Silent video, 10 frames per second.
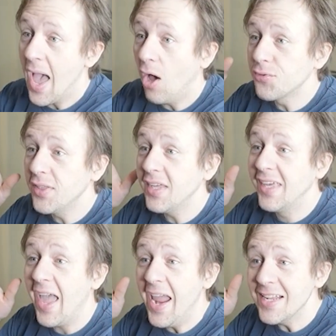Out the
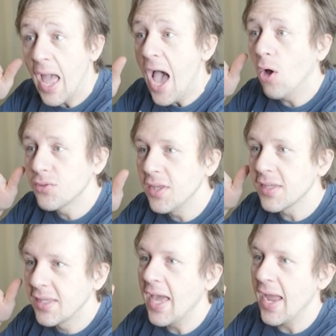
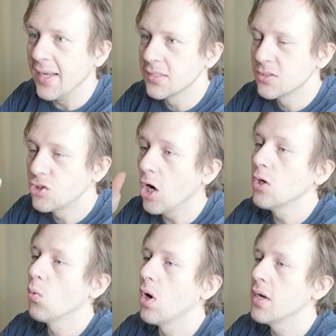gate. Turn
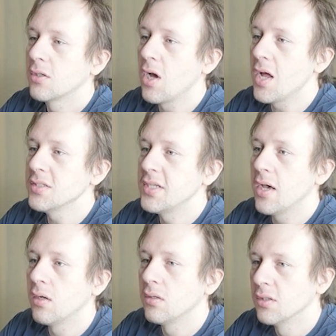1,
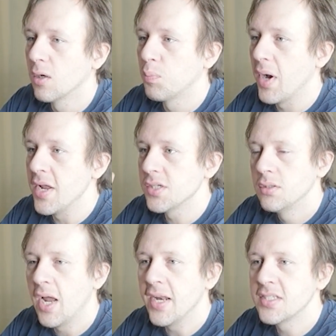Cottontail, Little Branch,
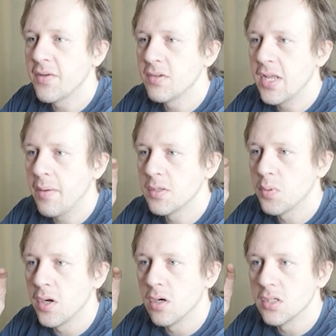97 damage per
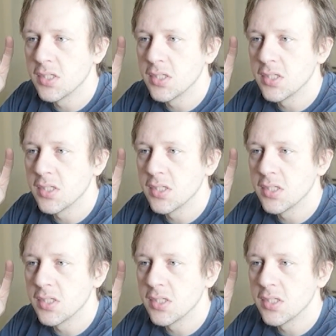energy.